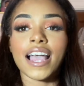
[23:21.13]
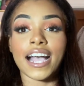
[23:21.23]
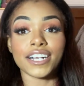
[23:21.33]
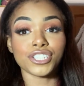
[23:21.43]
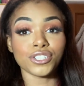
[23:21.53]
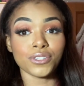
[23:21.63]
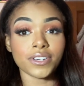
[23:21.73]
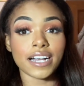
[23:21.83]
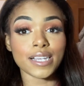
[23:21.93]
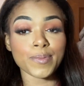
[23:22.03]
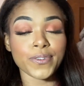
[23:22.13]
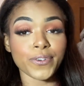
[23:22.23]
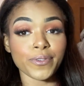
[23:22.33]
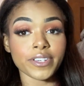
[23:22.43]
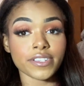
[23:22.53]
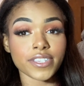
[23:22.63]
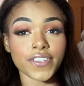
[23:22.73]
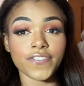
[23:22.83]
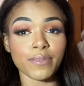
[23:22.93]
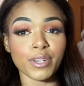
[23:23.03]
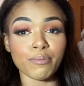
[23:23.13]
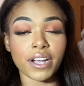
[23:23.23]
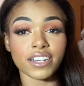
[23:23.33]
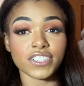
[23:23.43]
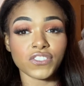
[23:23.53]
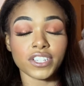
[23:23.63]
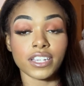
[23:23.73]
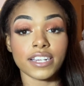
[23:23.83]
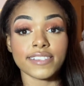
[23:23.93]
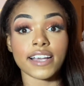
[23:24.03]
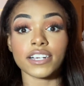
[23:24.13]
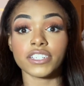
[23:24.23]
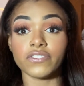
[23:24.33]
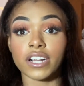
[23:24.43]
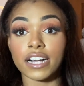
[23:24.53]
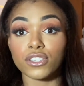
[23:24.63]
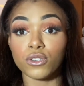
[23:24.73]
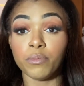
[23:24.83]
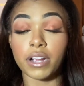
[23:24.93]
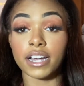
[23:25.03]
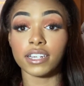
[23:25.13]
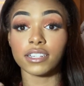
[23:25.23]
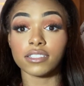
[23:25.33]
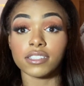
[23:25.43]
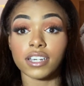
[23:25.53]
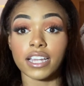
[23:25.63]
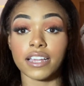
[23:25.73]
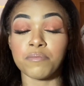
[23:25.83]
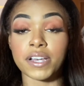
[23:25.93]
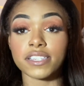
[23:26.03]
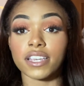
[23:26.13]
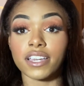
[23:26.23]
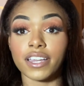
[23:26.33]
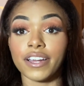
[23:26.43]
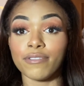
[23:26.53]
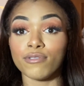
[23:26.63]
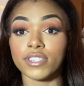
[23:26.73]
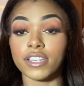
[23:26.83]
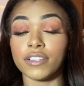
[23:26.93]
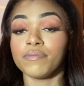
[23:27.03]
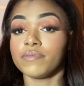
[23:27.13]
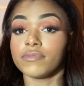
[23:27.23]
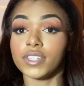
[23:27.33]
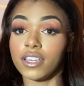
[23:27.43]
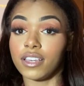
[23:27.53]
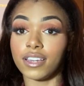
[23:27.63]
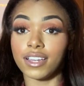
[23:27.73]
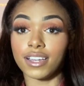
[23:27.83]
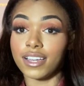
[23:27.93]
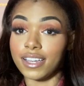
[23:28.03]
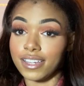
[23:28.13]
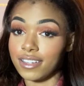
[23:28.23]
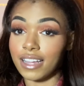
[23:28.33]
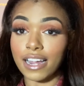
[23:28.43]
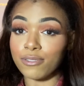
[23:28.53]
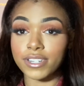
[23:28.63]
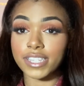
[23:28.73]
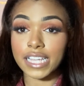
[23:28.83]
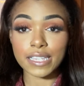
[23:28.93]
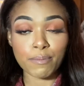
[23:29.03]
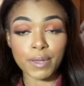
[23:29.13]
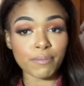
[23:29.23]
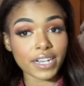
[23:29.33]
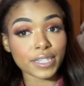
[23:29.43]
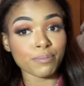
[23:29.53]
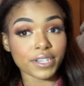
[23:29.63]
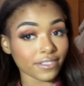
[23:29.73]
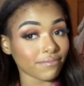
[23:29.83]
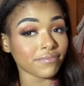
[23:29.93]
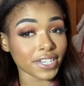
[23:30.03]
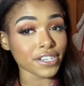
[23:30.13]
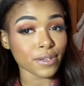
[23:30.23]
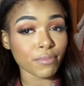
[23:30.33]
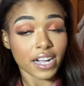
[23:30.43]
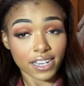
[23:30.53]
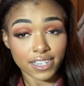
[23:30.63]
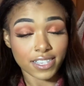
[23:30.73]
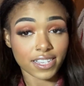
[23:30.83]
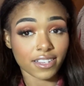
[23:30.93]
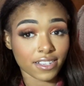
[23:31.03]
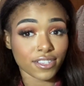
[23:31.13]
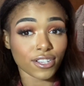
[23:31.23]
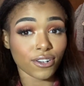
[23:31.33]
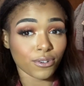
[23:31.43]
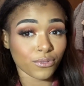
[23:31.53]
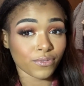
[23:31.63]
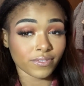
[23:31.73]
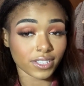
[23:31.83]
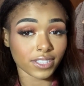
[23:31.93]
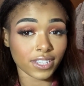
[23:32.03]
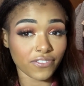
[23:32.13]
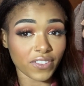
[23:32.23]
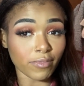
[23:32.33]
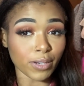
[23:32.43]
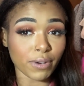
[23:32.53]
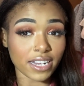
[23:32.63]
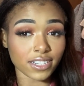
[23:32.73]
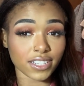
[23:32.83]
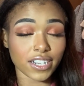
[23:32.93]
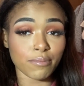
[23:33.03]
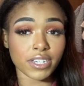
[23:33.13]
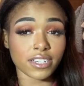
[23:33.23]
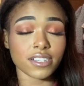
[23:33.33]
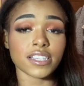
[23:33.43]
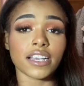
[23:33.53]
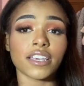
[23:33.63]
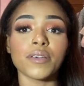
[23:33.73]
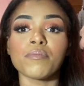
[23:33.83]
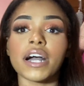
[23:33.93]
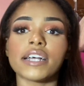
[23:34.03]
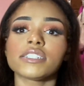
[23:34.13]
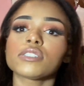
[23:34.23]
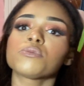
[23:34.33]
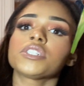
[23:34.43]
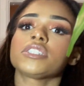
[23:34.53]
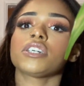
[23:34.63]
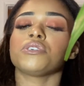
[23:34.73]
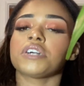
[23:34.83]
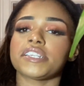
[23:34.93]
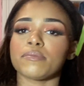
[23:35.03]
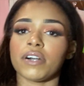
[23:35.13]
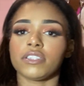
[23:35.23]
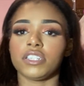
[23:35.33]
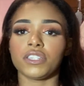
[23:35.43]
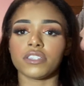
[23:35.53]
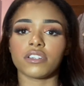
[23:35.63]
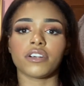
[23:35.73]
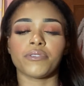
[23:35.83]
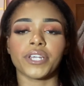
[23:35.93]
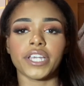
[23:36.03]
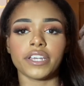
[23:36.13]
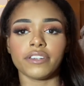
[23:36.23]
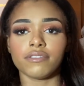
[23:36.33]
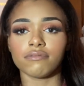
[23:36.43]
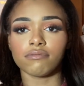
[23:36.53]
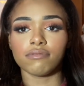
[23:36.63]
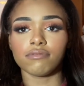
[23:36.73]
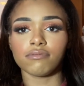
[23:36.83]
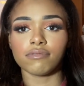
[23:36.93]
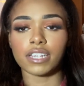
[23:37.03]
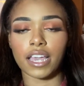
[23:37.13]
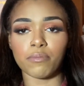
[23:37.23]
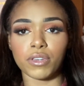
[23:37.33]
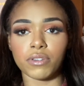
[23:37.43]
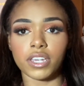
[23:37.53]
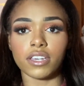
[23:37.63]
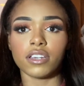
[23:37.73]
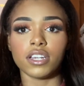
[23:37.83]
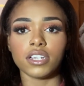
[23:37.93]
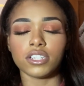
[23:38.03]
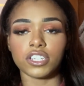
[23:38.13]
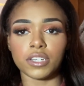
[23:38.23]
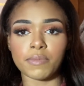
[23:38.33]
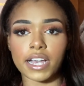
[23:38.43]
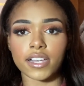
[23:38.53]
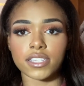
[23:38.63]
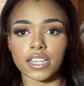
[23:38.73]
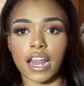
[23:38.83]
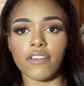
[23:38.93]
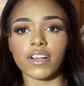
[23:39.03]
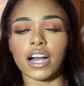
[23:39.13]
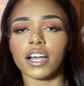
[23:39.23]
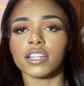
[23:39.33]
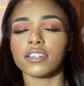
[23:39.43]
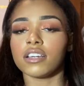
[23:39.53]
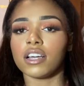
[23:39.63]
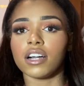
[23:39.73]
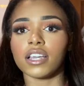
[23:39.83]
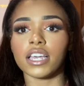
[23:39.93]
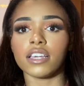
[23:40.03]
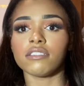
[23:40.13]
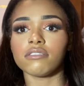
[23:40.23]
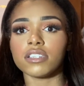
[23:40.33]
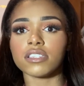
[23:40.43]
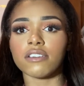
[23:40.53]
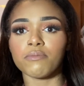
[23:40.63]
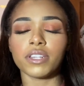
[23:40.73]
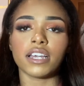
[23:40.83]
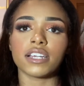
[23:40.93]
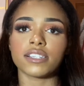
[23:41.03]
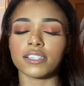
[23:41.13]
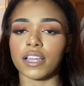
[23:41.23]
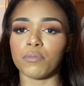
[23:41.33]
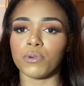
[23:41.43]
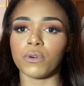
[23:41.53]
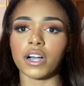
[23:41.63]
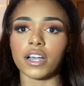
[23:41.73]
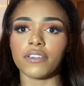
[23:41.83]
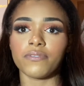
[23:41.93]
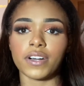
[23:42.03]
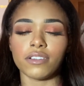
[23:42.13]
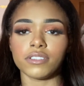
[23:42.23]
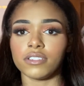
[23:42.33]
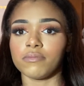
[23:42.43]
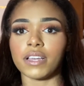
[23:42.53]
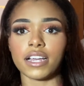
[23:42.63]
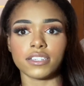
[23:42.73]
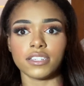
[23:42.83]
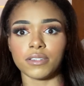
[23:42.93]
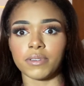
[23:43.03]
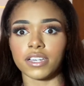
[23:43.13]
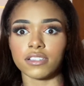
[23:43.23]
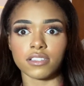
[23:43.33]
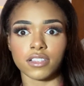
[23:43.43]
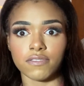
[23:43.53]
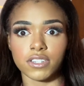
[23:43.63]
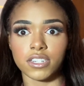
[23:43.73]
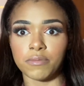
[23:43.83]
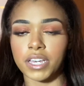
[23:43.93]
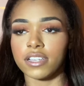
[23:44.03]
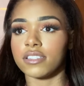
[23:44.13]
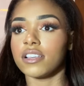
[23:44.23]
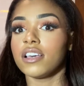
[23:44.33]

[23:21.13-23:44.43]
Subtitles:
Actually, you guys, before we get into the feminine products for the ladies, I actually forgot 2 products. Again, my skincare routine, I don't want to say it's a bit much, but there's some products in it. So the feminine products are coming in a second, but I just want to tell you guys about these Korean K-beauty sheet masks that I've gotten. Again, these have been like a staple. I found them at TJMaxx. Love TJMaxx.